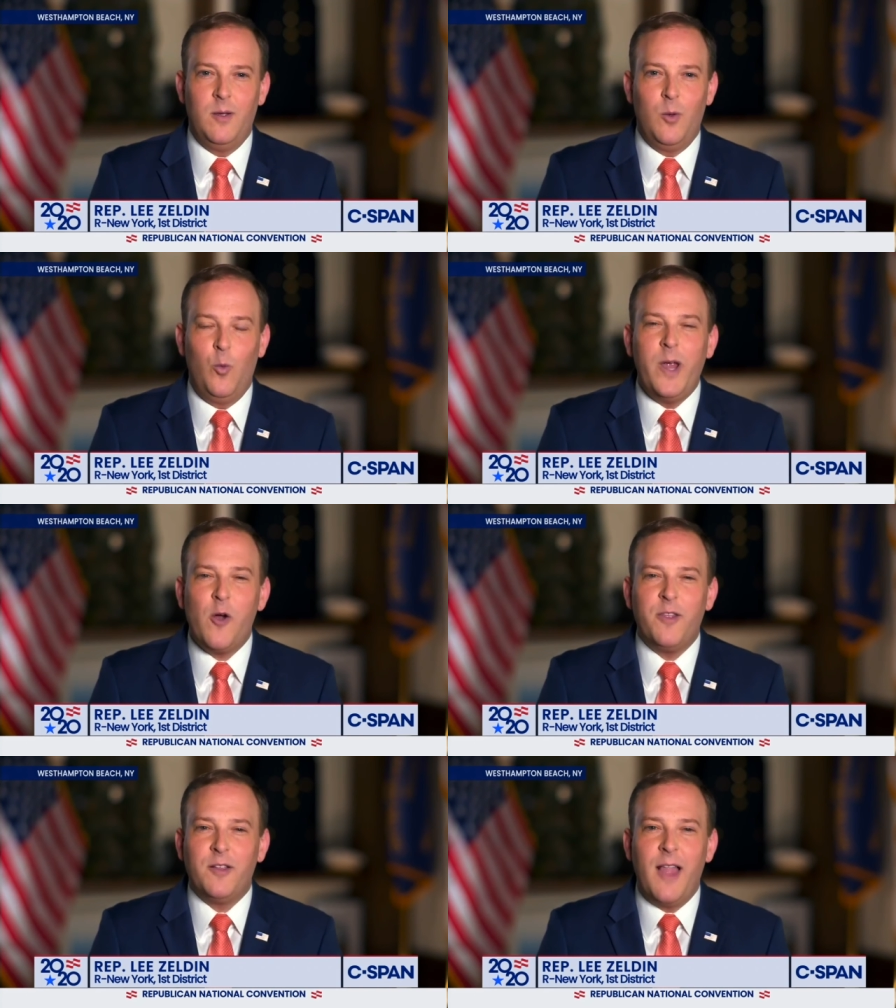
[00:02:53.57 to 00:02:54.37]
We
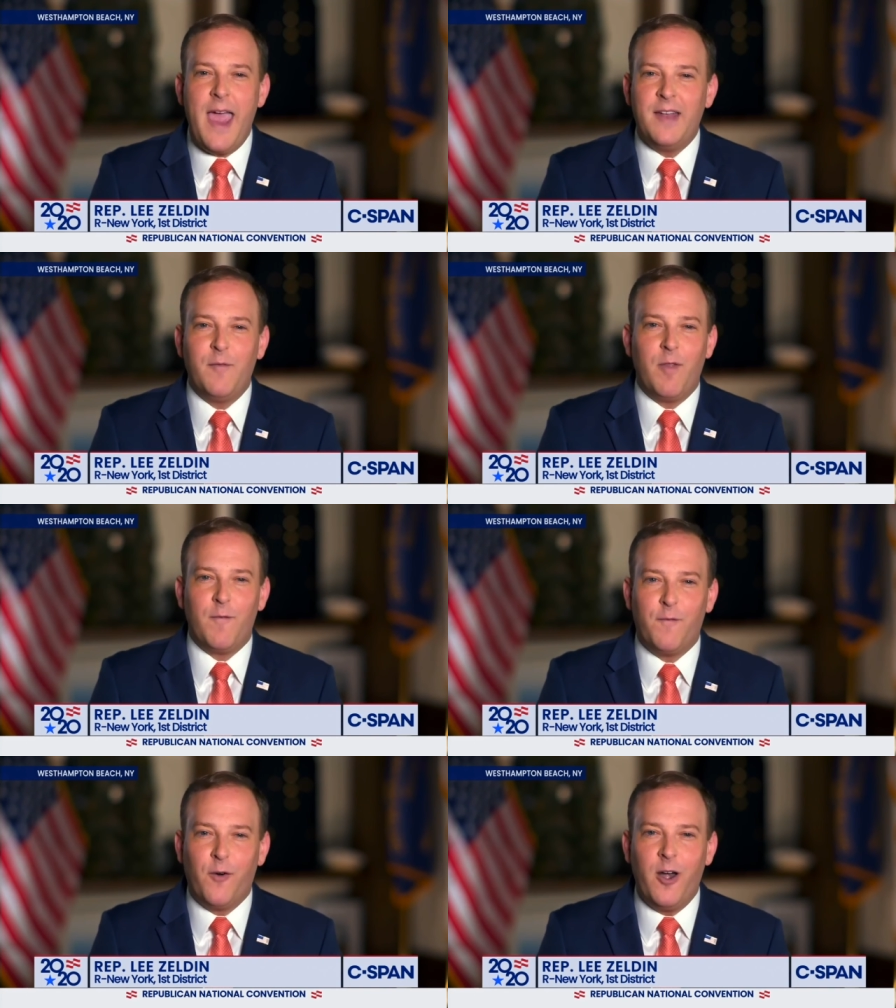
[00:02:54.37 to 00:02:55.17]
are the land of the
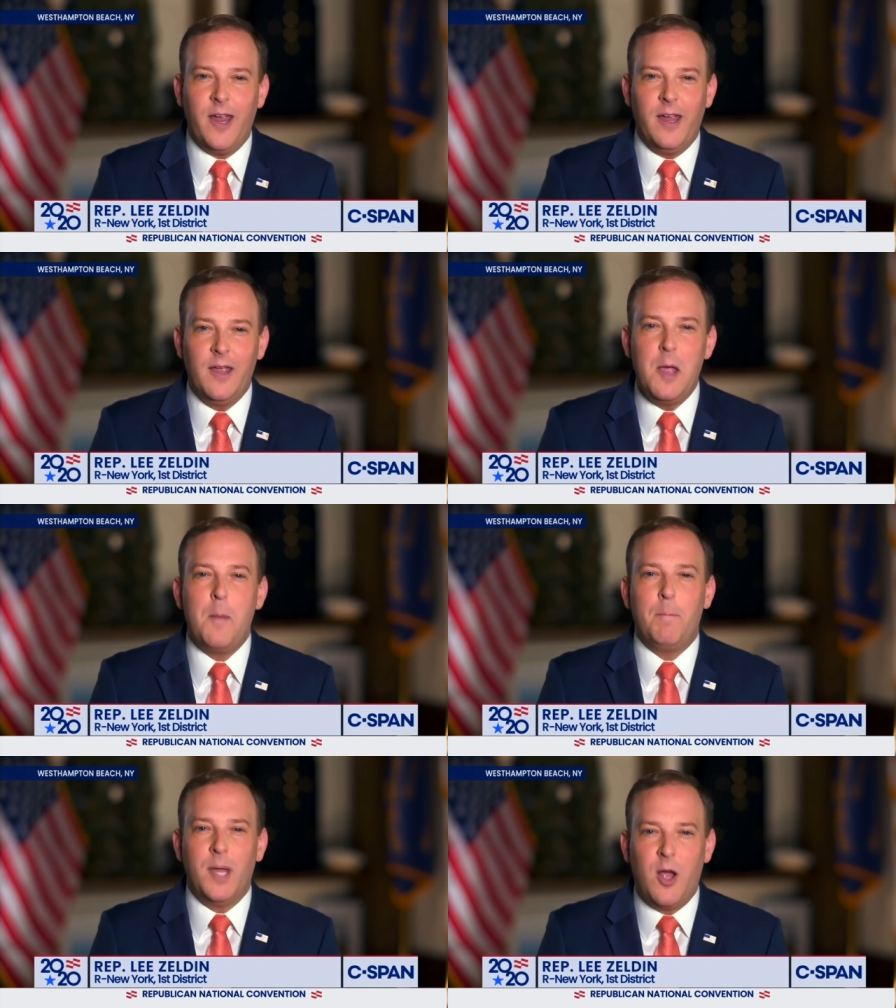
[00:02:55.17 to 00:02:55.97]
free
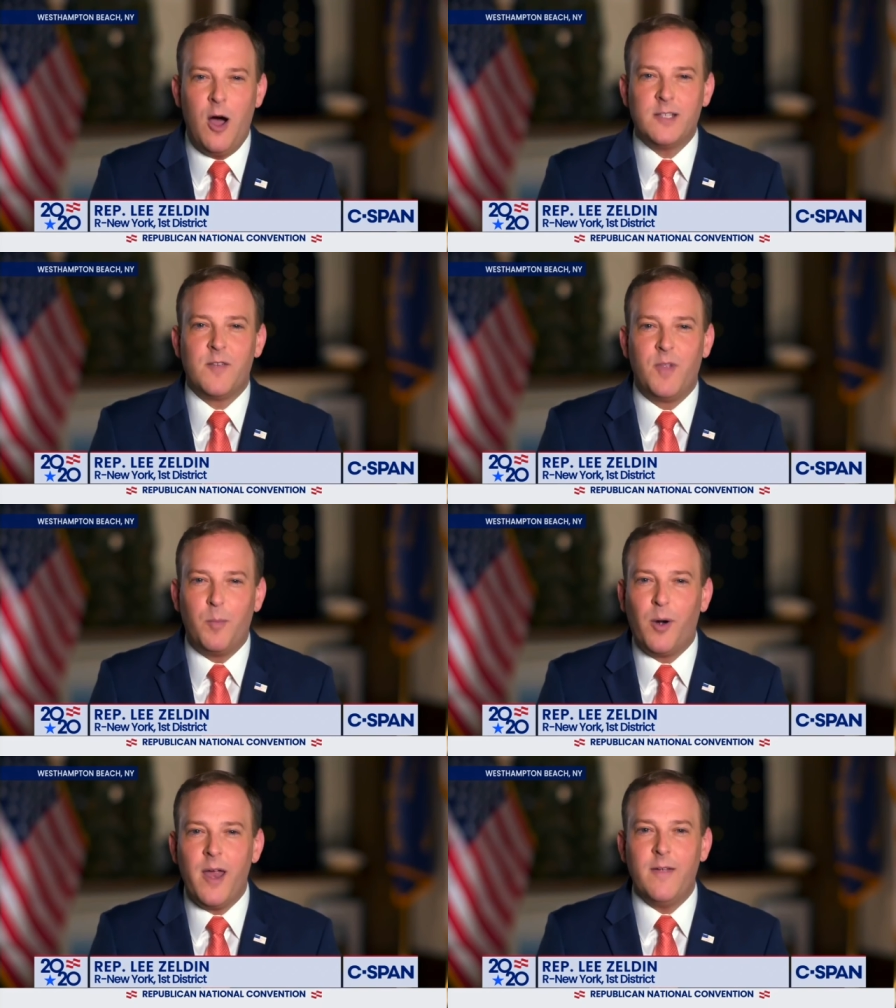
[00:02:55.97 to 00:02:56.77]
because of the
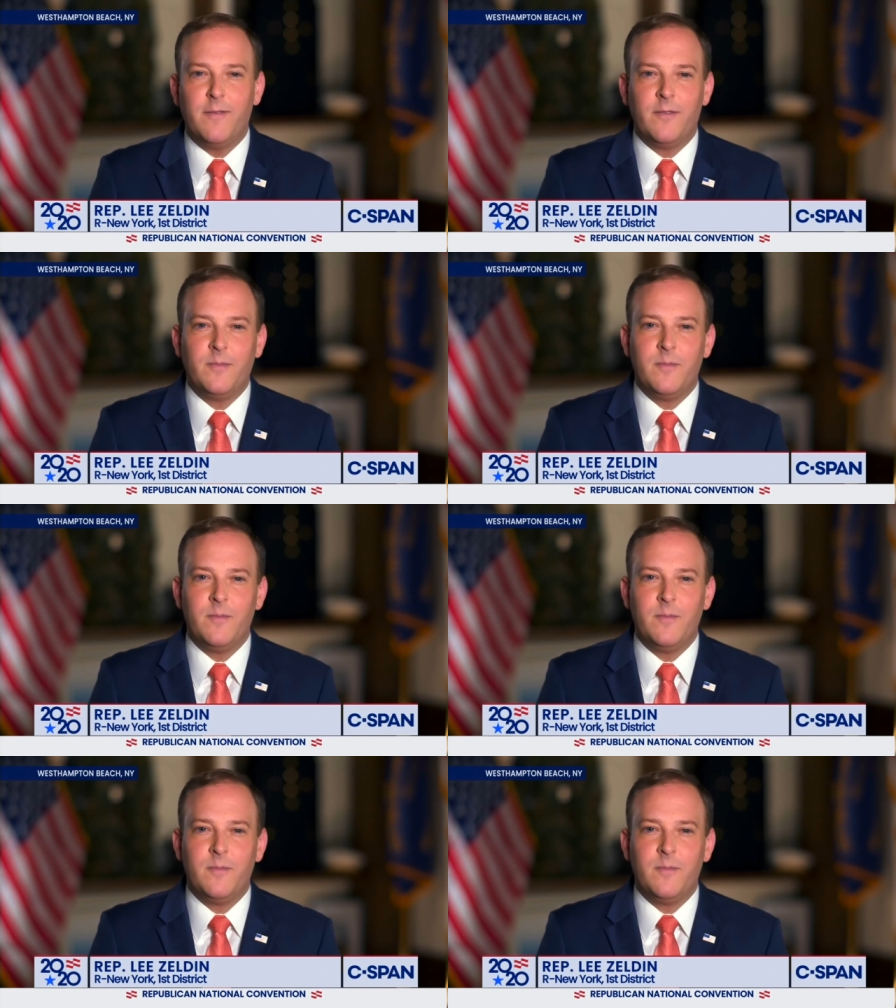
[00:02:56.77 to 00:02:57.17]
brave.